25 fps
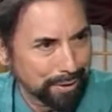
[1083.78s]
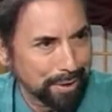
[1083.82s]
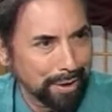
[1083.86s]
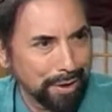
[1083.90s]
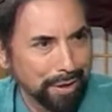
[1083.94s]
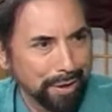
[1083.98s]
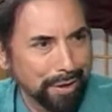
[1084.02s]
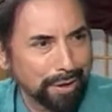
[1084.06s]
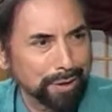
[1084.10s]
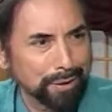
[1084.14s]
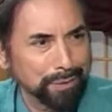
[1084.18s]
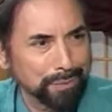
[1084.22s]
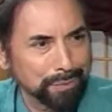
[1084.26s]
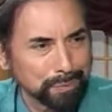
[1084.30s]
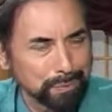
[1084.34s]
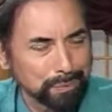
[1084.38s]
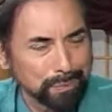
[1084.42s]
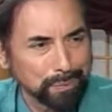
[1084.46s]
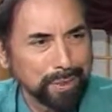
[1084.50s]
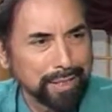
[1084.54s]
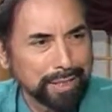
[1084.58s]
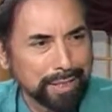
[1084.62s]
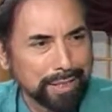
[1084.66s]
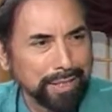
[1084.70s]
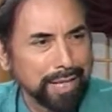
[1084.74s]
all
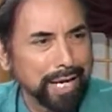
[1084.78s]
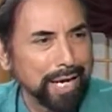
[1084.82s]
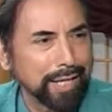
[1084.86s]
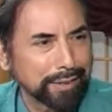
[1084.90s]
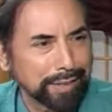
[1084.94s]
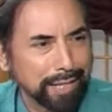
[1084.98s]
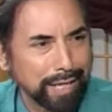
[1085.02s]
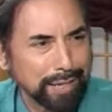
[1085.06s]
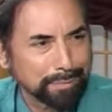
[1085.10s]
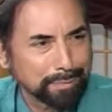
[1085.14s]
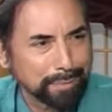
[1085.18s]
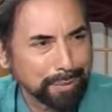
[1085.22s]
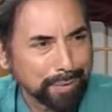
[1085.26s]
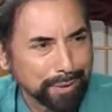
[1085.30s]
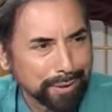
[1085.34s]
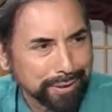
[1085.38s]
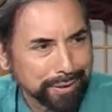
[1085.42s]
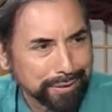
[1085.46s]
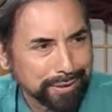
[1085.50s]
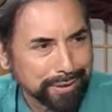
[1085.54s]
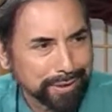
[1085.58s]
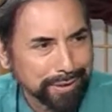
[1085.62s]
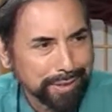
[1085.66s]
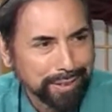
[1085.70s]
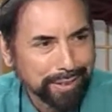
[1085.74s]
one at that
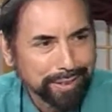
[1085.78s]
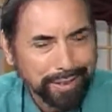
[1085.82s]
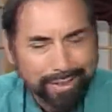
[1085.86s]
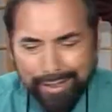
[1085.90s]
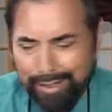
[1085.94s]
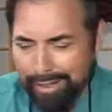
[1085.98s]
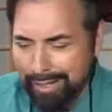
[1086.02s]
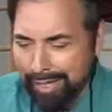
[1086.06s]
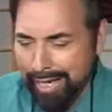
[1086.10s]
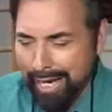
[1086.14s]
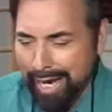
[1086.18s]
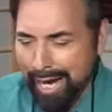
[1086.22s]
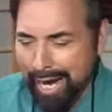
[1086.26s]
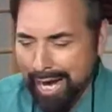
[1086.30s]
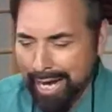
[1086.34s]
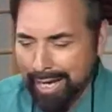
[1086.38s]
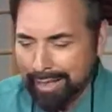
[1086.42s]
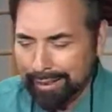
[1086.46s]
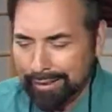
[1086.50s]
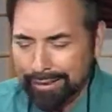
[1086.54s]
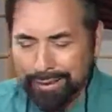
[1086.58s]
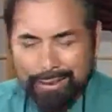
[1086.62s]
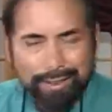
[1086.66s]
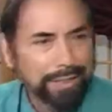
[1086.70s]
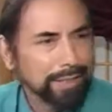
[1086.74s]
point.
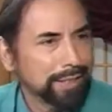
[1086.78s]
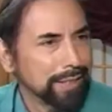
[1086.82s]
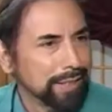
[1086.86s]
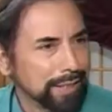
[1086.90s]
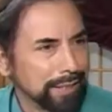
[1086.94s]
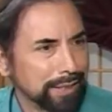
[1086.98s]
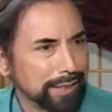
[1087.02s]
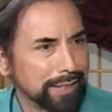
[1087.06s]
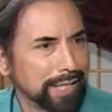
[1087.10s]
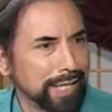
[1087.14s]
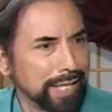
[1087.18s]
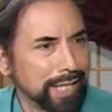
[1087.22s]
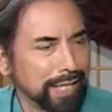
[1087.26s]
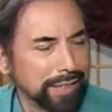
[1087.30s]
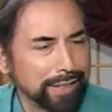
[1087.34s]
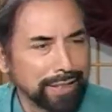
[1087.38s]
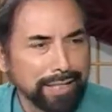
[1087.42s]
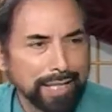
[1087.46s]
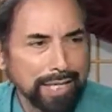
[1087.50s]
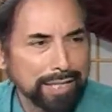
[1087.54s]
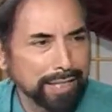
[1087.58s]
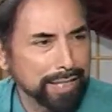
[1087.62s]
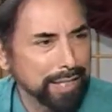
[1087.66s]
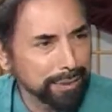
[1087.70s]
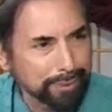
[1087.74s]
And then
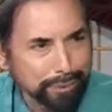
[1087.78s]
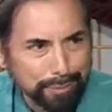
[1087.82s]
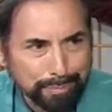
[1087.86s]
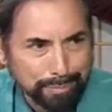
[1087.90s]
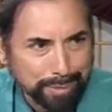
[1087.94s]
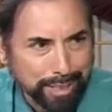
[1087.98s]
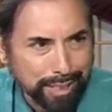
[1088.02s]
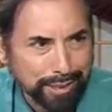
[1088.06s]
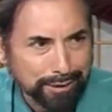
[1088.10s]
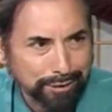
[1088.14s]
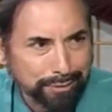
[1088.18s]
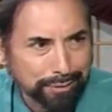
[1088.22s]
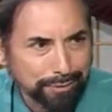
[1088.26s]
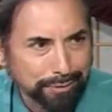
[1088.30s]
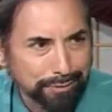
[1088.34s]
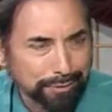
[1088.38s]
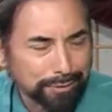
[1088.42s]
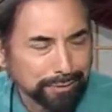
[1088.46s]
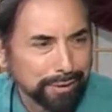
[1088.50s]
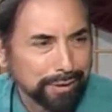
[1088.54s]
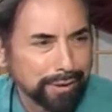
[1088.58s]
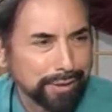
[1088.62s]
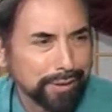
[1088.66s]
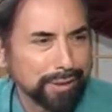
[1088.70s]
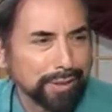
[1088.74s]
another major
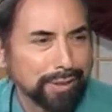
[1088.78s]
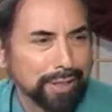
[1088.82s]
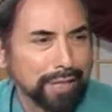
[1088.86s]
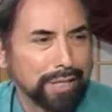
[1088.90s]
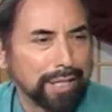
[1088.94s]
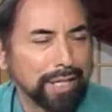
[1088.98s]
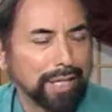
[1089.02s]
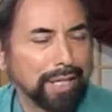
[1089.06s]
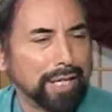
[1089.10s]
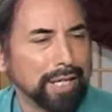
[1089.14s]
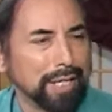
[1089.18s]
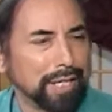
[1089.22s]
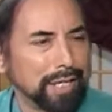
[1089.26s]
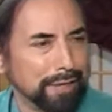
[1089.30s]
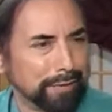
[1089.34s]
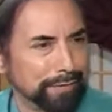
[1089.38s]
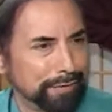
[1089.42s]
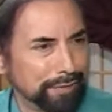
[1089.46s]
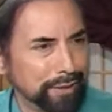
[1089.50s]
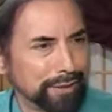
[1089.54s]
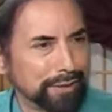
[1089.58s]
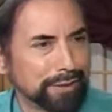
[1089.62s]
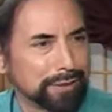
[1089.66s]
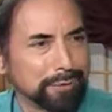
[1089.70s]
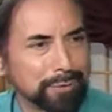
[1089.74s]
uh,
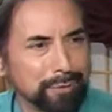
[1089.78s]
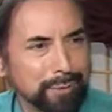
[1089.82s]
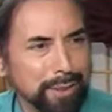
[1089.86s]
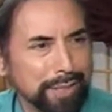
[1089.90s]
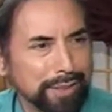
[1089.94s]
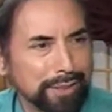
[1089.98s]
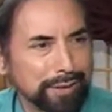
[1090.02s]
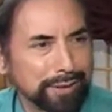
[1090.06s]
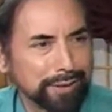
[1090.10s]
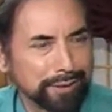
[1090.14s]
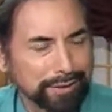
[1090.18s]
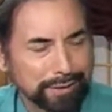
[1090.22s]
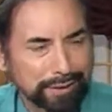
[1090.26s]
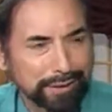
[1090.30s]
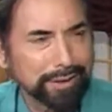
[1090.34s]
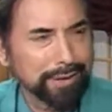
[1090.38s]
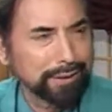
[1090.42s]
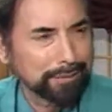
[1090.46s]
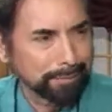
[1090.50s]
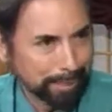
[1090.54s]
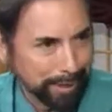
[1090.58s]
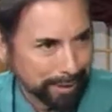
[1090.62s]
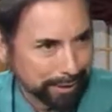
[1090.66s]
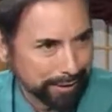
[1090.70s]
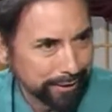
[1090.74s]
Feast of Weeks
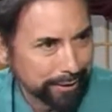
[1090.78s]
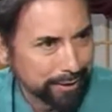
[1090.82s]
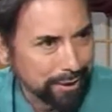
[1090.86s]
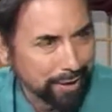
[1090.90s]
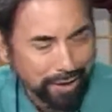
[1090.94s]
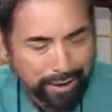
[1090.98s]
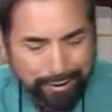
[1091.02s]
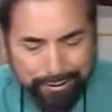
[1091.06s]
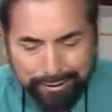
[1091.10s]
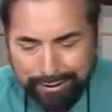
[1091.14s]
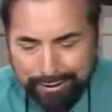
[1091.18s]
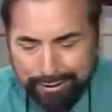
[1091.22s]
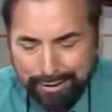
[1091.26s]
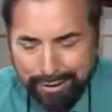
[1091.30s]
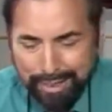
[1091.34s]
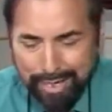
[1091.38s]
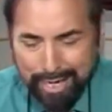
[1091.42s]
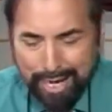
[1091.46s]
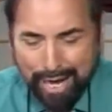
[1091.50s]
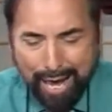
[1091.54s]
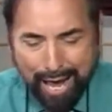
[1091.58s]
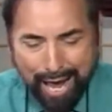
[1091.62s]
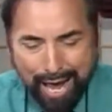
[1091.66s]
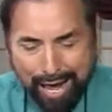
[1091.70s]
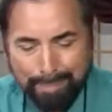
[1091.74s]
is Pentecost,
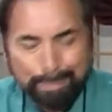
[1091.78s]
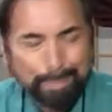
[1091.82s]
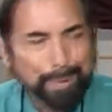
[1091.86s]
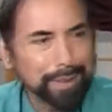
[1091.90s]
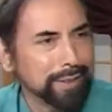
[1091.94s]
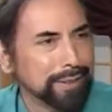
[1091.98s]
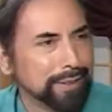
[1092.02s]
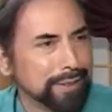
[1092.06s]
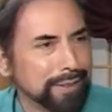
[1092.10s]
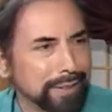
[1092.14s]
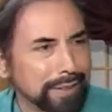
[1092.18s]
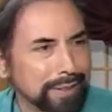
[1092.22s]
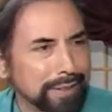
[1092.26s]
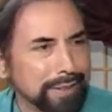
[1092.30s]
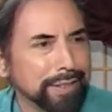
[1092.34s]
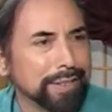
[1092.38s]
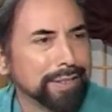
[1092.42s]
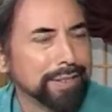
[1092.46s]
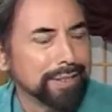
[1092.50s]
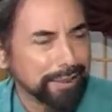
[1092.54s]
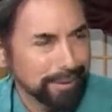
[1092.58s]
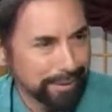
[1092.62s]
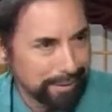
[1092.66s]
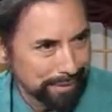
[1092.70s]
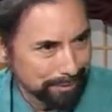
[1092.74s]
happened
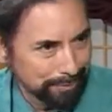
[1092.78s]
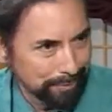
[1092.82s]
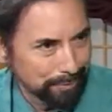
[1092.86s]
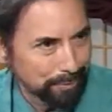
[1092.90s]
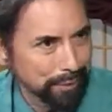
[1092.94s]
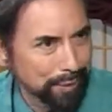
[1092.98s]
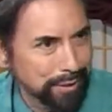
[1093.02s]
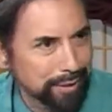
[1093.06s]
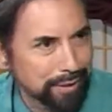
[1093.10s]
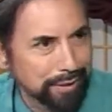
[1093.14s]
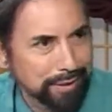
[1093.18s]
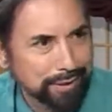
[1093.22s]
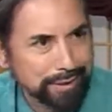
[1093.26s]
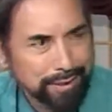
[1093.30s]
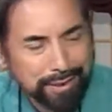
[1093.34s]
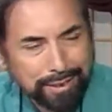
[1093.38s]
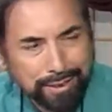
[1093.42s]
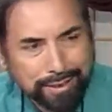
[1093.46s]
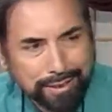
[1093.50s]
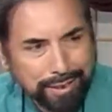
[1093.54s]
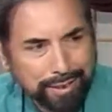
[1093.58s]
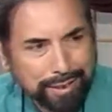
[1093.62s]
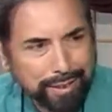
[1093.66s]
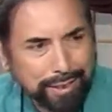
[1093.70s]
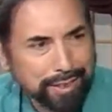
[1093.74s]
with
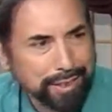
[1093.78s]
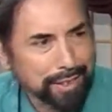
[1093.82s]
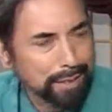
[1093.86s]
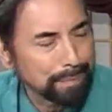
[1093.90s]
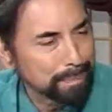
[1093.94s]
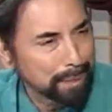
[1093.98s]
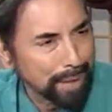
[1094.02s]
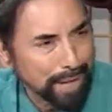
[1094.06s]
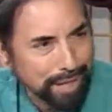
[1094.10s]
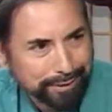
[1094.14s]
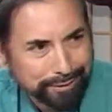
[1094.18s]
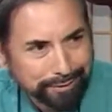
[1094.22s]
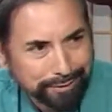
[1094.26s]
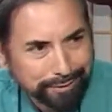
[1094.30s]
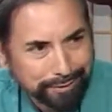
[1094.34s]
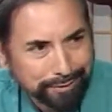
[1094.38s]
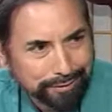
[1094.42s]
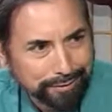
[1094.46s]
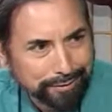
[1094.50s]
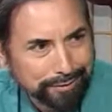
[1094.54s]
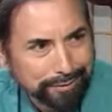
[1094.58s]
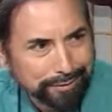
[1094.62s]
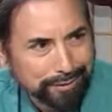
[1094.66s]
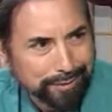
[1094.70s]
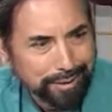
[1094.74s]
the
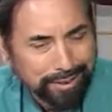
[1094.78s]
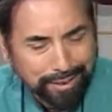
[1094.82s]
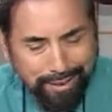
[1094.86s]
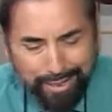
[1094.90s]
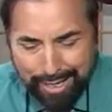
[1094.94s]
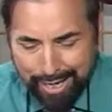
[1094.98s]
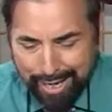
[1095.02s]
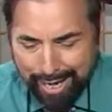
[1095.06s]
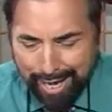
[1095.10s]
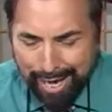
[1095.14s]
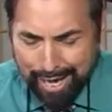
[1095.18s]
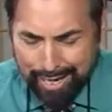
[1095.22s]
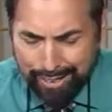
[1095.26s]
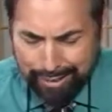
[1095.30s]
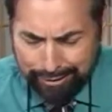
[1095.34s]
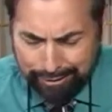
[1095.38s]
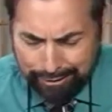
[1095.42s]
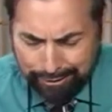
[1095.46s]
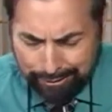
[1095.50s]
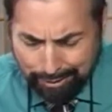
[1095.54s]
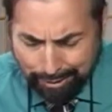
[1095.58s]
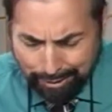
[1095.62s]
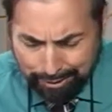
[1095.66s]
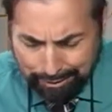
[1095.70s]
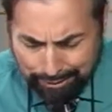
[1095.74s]
apostles. And it
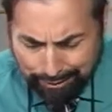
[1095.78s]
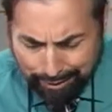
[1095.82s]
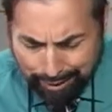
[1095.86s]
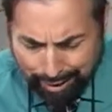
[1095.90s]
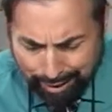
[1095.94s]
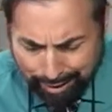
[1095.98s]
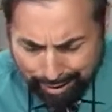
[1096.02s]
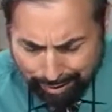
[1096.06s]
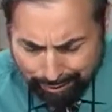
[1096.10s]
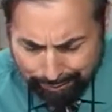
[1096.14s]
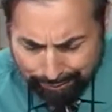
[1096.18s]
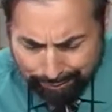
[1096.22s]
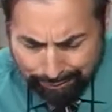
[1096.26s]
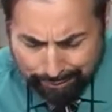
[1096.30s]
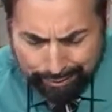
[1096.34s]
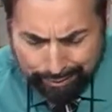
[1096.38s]
starts off